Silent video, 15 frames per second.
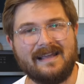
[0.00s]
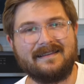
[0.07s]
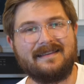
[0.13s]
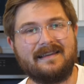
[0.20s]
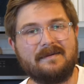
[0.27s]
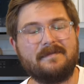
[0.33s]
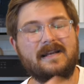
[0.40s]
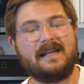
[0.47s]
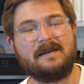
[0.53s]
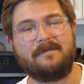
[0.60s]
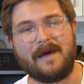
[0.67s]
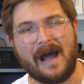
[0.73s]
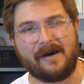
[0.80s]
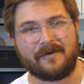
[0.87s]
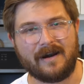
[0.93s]
and limited
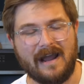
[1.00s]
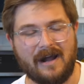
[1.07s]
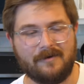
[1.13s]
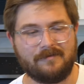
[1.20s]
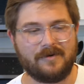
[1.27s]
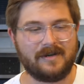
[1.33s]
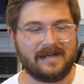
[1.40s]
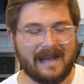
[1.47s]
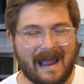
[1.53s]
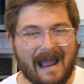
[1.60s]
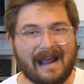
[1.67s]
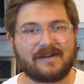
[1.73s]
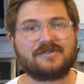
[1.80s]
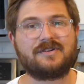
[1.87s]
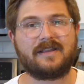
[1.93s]
power output. It
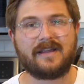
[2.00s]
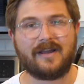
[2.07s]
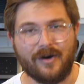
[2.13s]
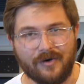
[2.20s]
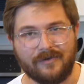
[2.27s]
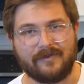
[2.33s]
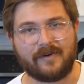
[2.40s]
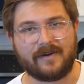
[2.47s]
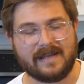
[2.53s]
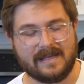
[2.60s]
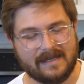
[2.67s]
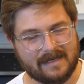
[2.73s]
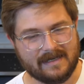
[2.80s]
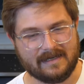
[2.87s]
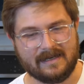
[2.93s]
actually
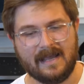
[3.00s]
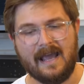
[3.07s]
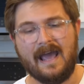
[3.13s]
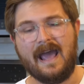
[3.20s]
overheated.